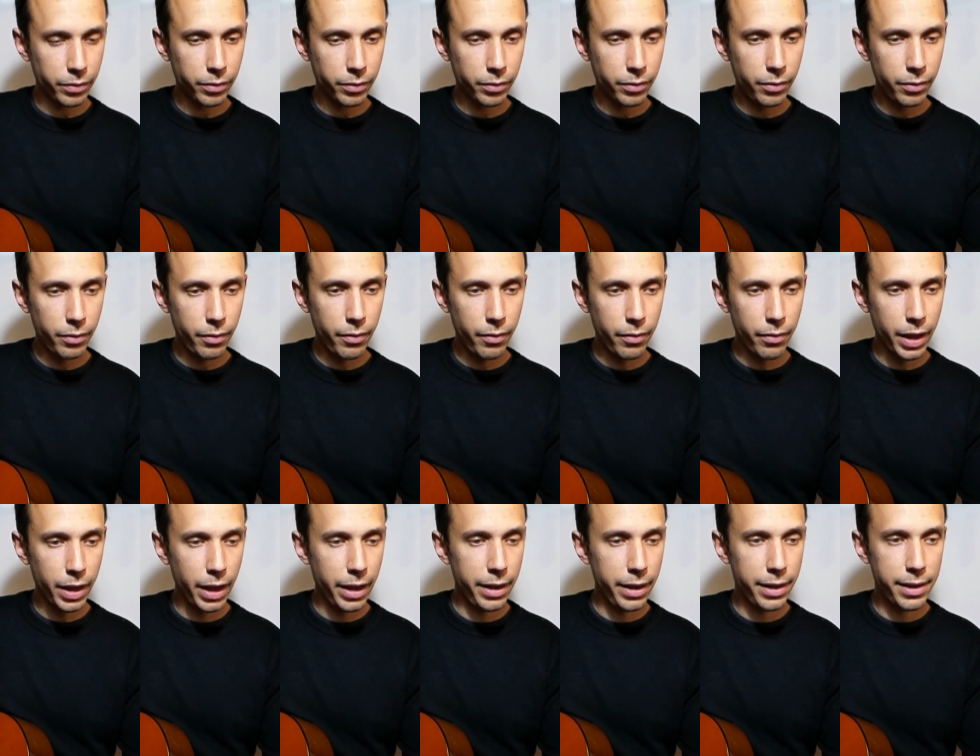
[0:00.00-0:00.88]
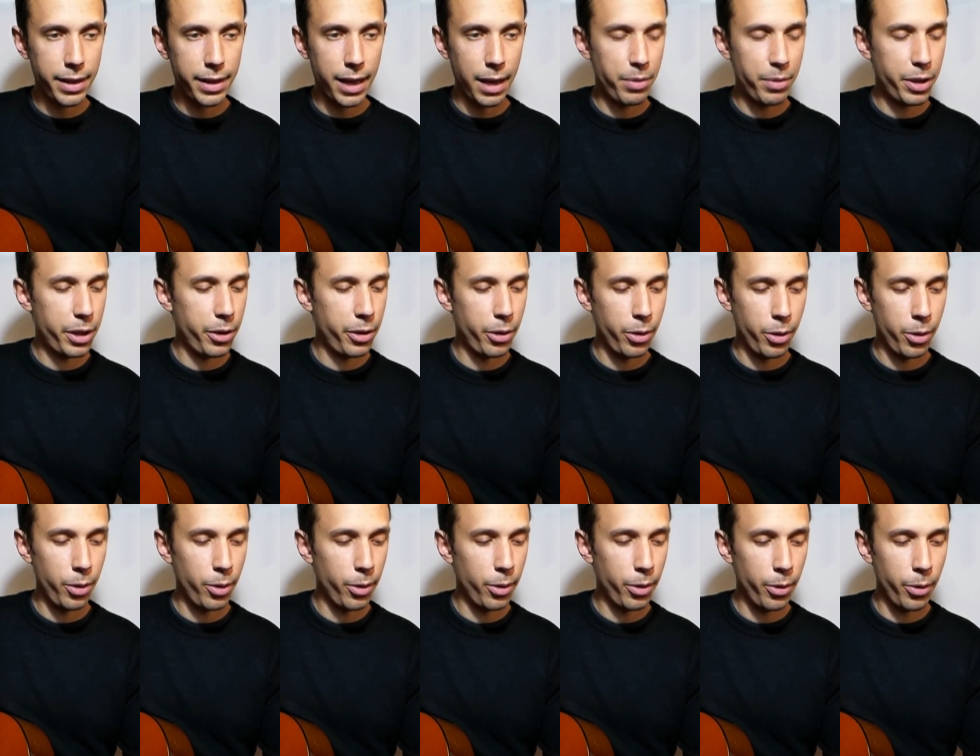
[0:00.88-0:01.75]
It's up
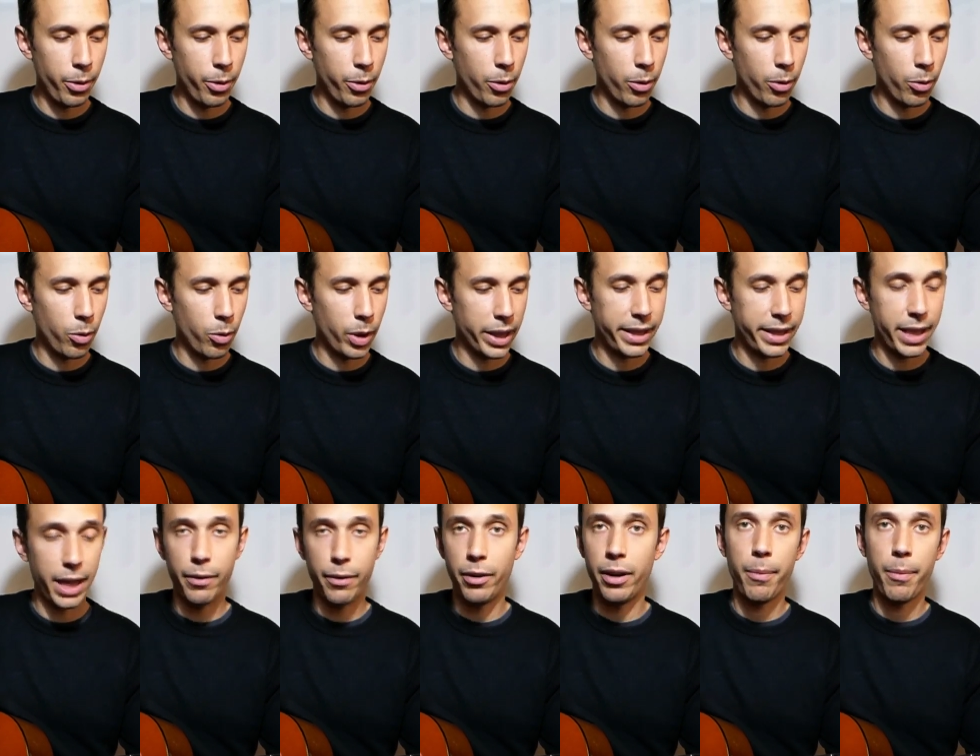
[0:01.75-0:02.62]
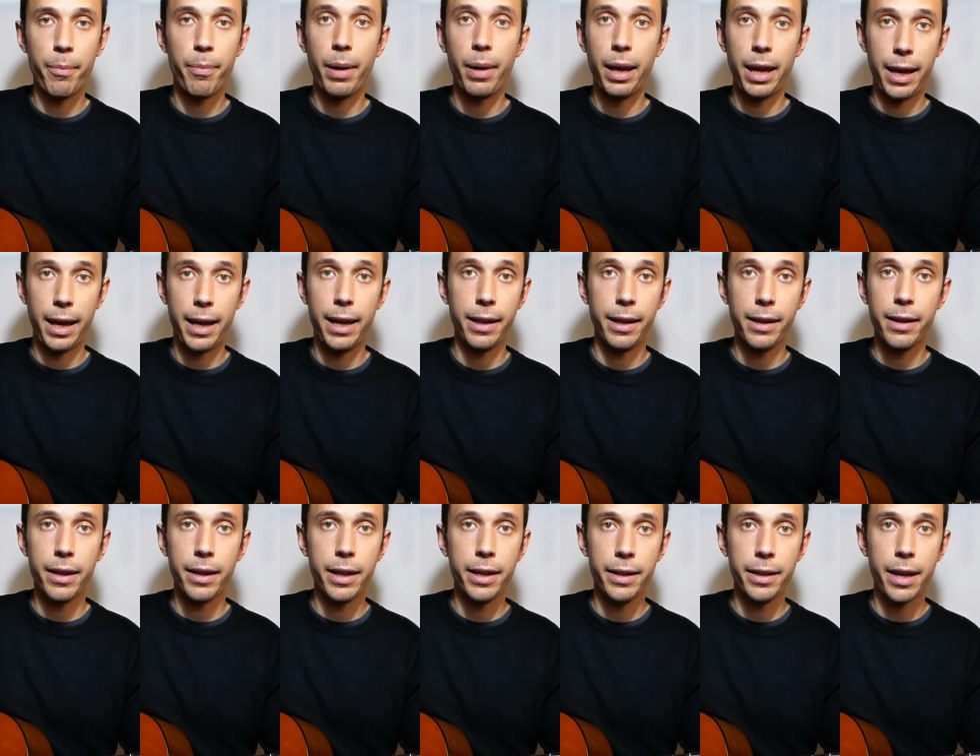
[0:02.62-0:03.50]
to whatever I'm
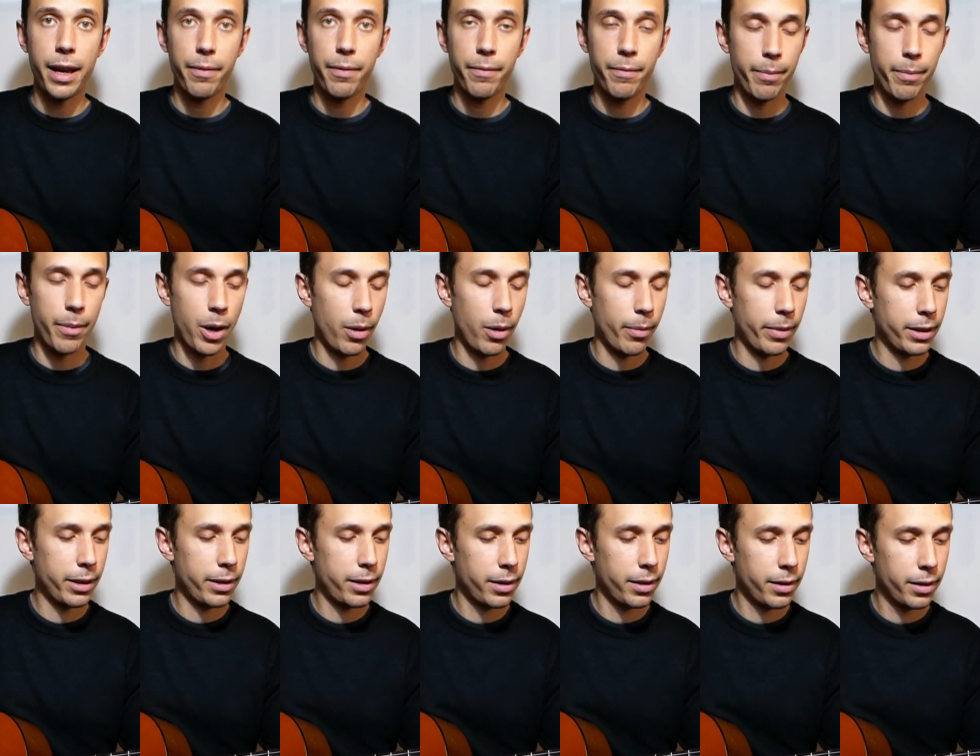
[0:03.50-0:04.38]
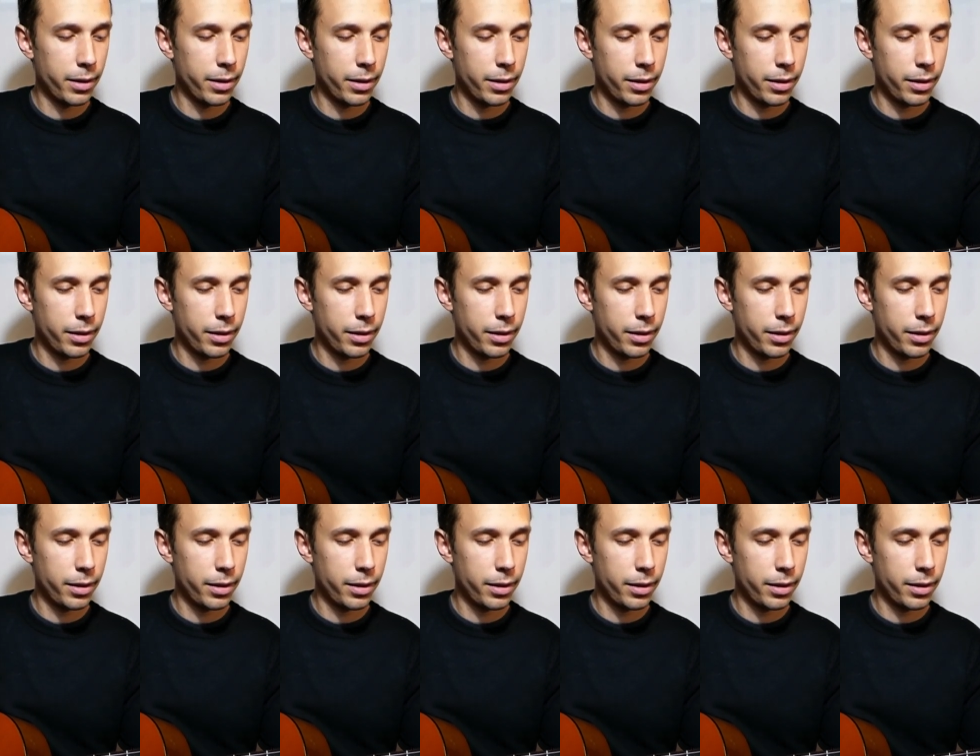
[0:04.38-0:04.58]
playing in that moment.